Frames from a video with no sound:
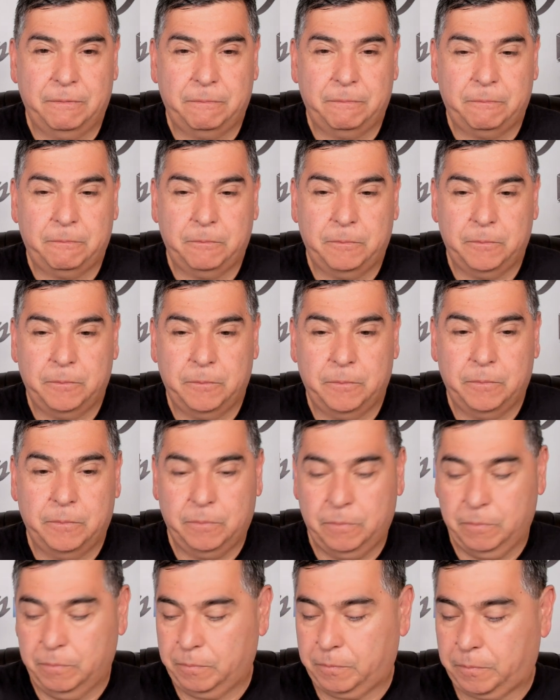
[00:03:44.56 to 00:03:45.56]

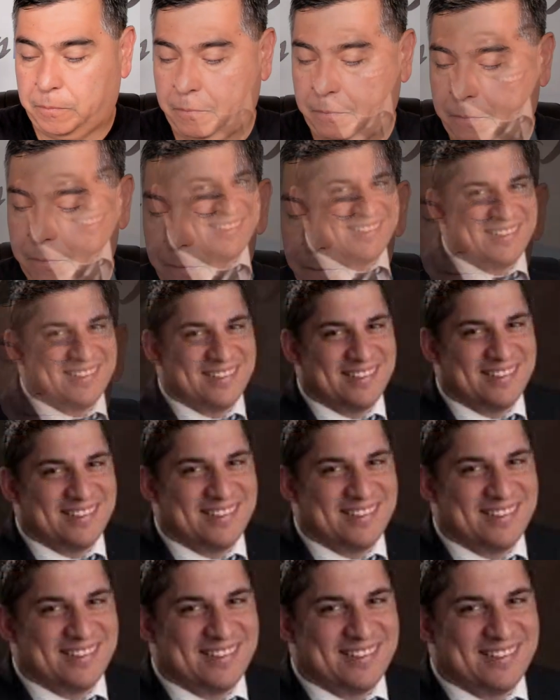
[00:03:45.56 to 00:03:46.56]

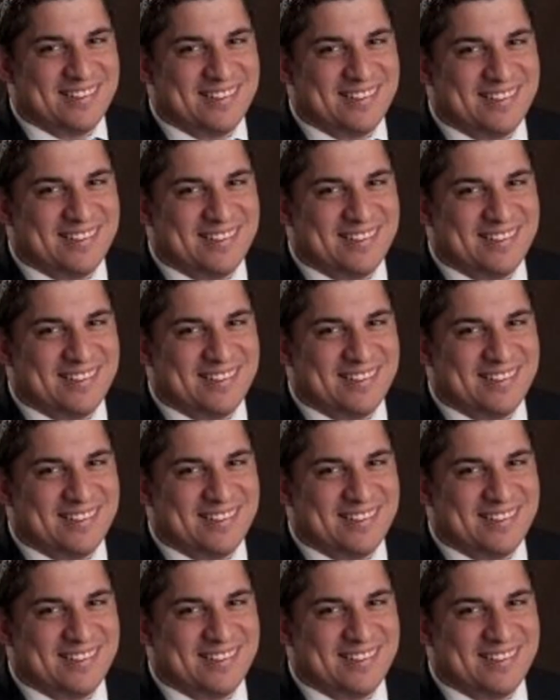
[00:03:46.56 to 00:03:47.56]

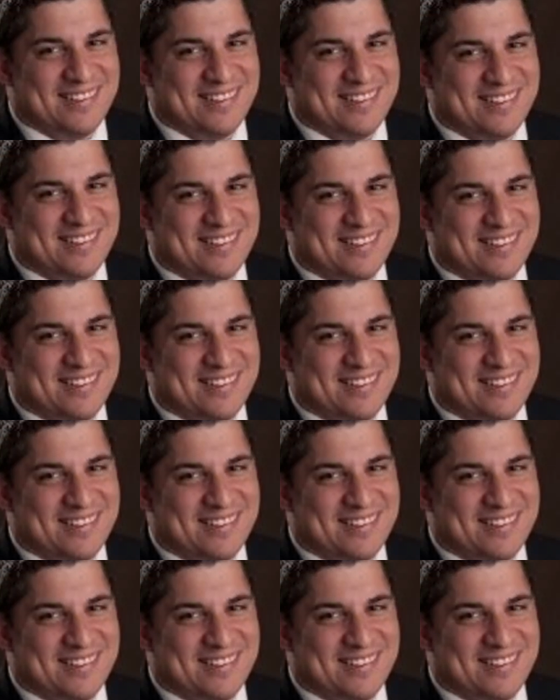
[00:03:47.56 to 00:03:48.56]

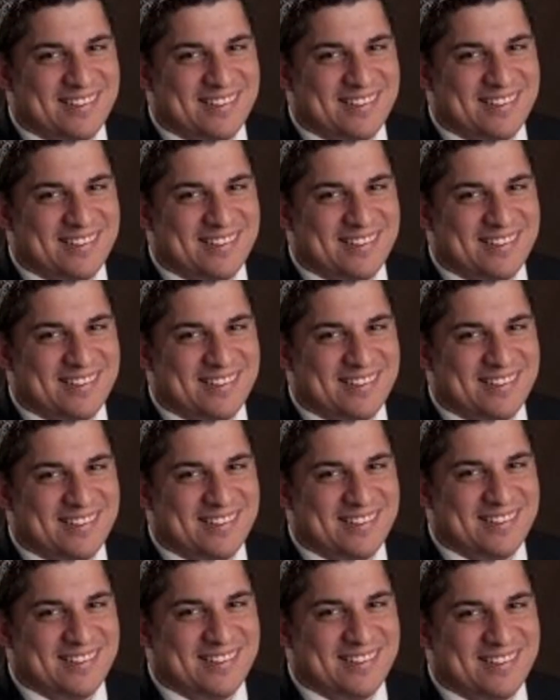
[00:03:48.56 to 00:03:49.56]

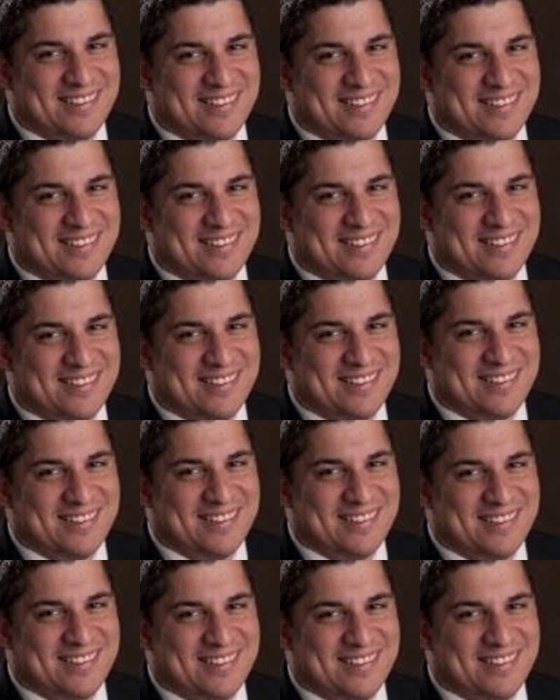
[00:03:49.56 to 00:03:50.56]

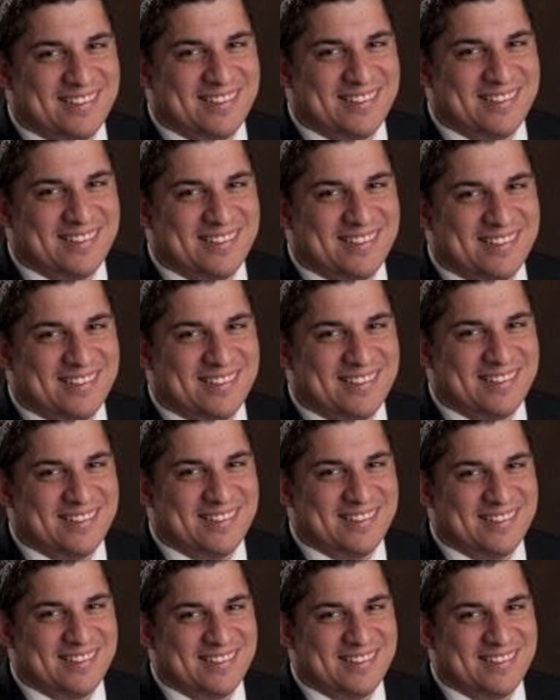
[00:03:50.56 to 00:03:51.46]
(no one is talking)